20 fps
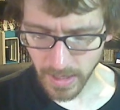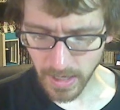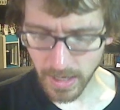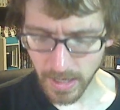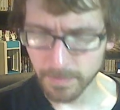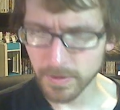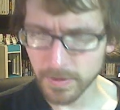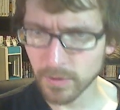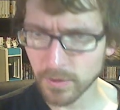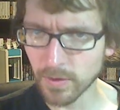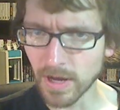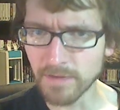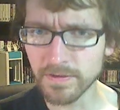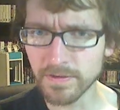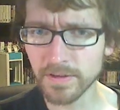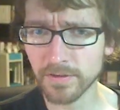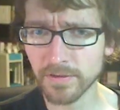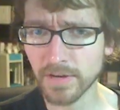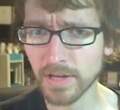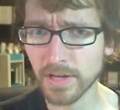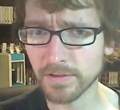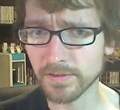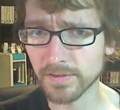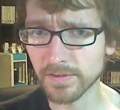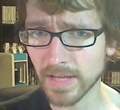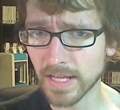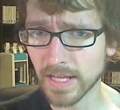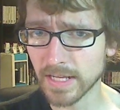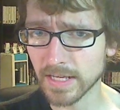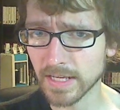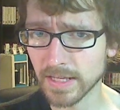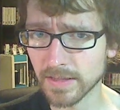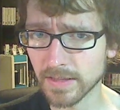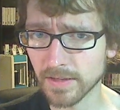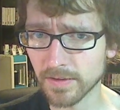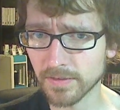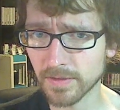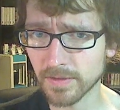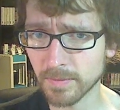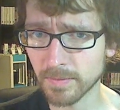The graphics are outstanding in
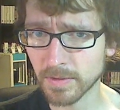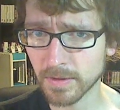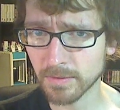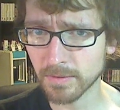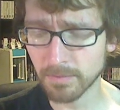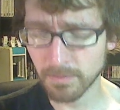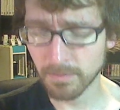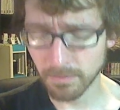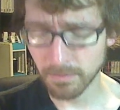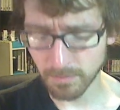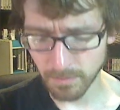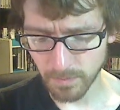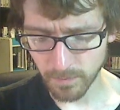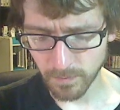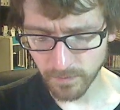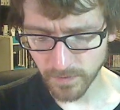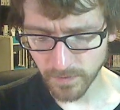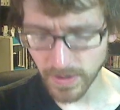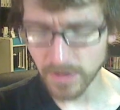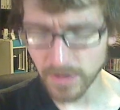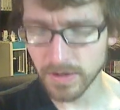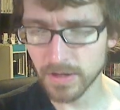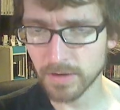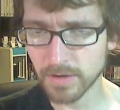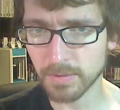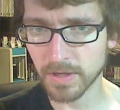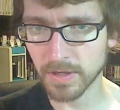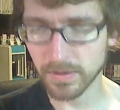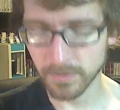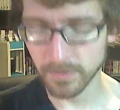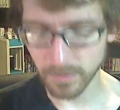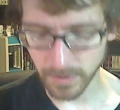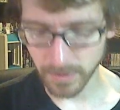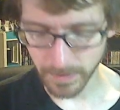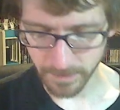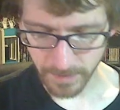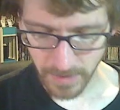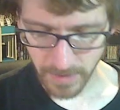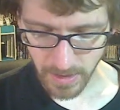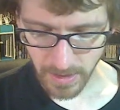this. Some of the very good pixel art.